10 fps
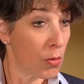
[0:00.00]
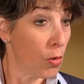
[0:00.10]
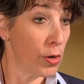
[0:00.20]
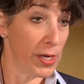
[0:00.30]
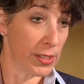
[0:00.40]

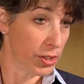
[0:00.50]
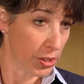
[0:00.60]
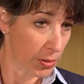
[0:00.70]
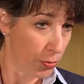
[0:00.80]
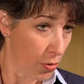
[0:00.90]
Or is it
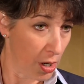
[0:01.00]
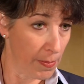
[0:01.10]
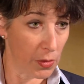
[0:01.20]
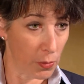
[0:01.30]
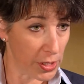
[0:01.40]
just a
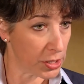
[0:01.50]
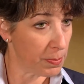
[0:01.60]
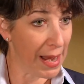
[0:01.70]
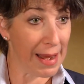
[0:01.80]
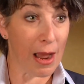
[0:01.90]
program that we
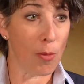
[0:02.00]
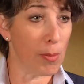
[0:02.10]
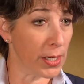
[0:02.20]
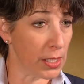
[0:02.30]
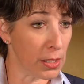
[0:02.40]
just pay out
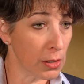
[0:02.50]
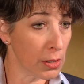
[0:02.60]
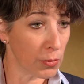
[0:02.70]
money